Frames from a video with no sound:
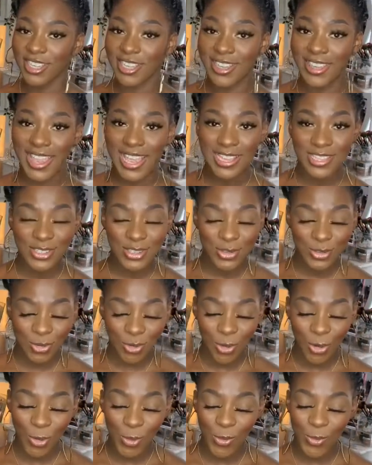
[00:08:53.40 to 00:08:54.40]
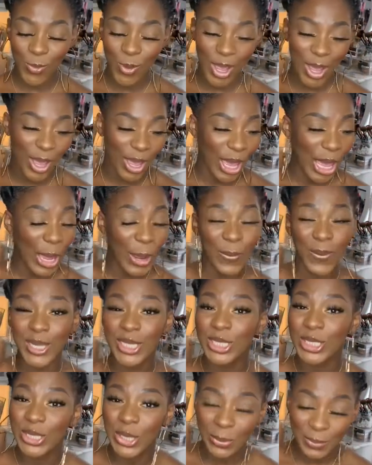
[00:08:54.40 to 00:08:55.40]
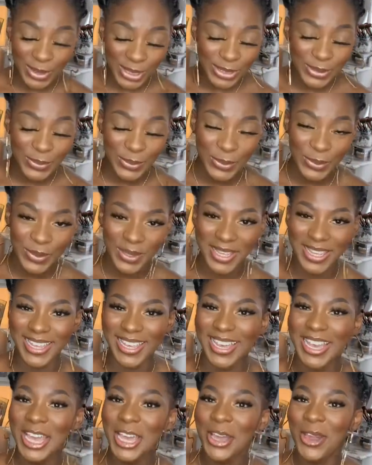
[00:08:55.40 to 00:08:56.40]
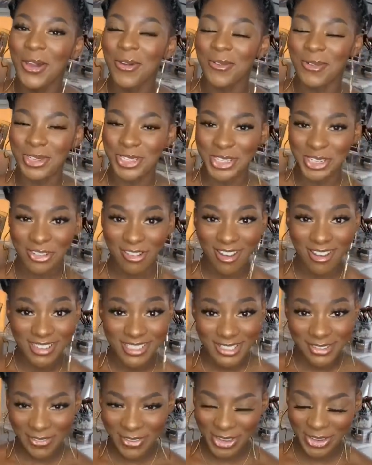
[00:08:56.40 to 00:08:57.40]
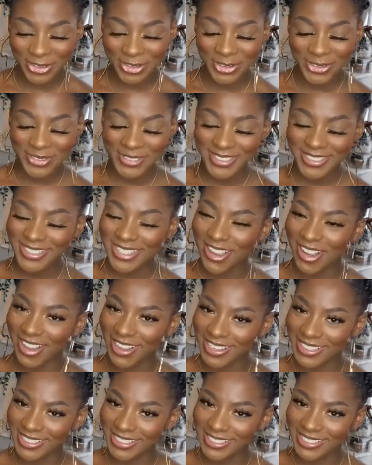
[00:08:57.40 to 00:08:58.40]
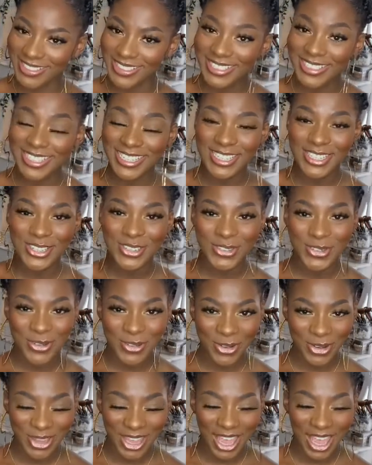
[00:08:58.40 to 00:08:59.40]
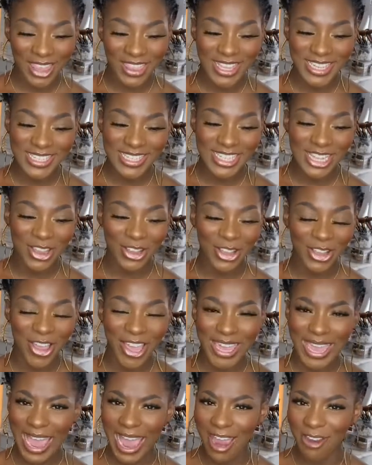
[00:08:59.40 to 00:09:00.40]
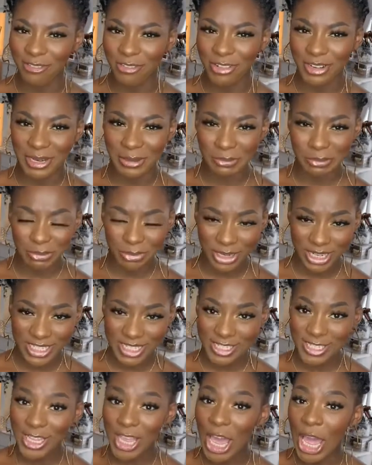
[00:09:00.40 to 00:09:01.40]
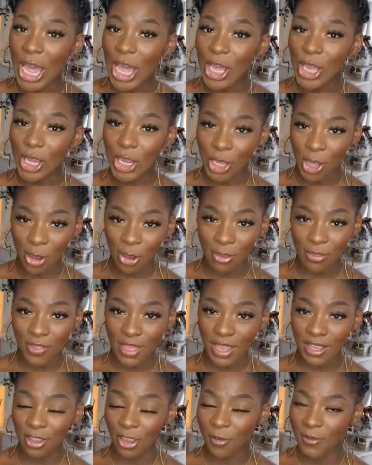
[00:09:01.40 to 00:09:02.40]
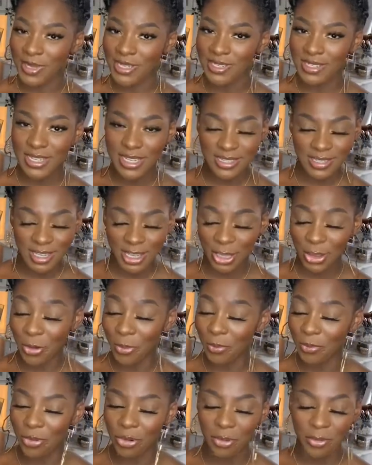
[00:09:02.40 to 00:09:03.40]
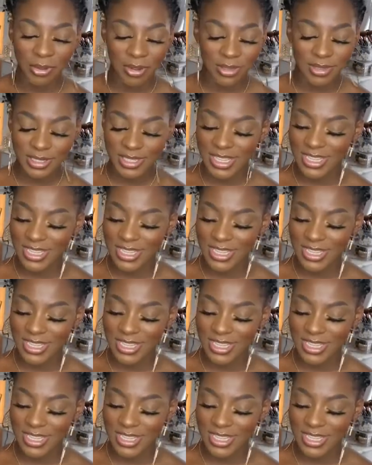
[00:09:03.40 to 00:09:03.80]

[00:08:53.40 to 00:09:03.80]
the next store where I went shopping to was Grassfield. Guys, this store, yeah, they sell like African print clothing. Like, my sister-in-law put me onto